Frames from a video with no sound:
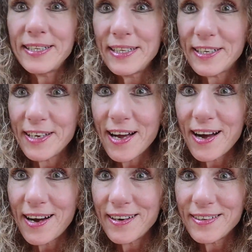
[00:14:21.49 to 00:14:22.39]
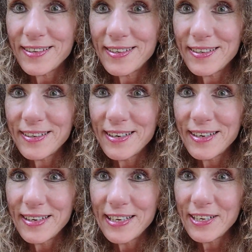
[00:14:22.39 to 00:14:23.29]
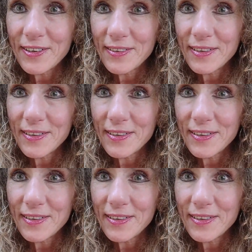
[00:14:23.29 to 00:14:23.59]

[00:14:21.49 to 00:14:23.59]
in their yard, I